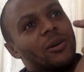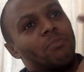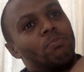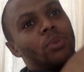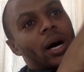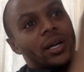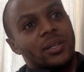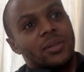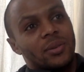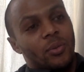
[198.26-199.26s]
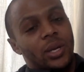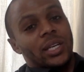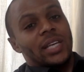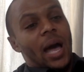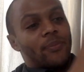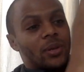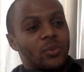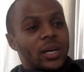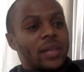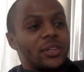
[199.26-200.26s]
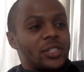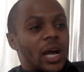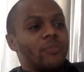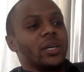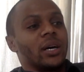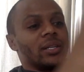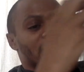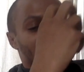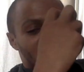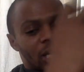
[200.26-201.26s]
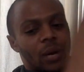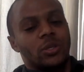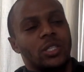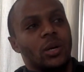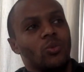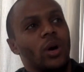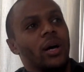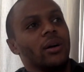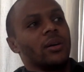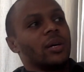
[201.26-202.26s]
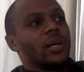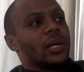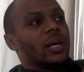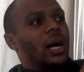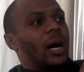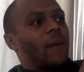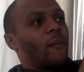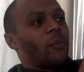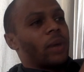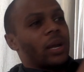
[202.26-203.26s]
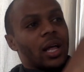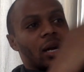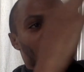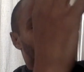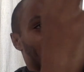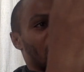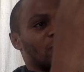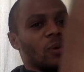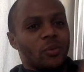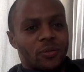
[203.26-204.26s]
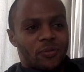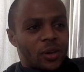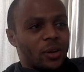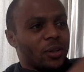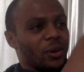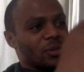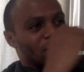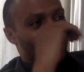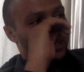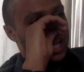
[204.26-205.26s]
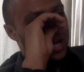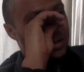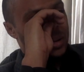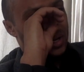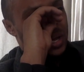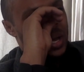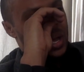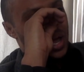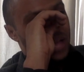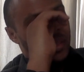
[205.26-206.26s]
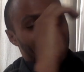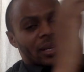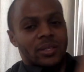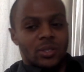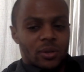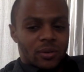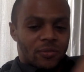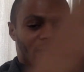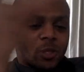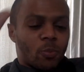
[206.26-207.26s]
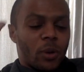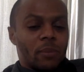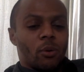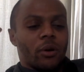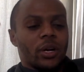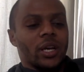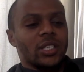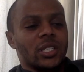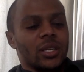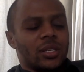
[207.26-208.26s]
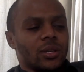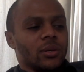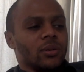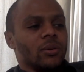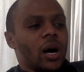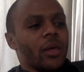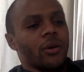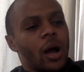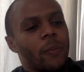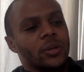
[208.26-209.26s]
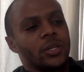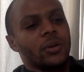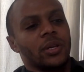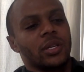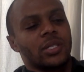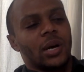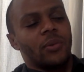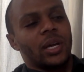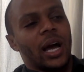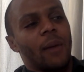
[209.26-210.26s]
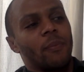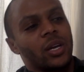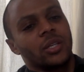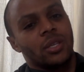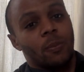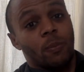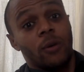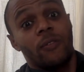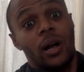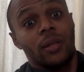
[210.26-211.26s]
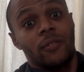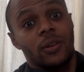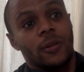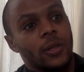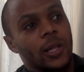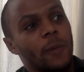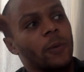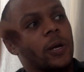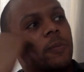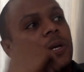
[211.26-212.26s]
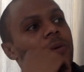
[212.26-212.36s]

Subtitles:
But we adapted. We got the job done. The job was done well. We made a lot of mistakes, but we figured those out. And then it sort of springboarded us into other opportunities that we got because of the profile of the Olympic Committee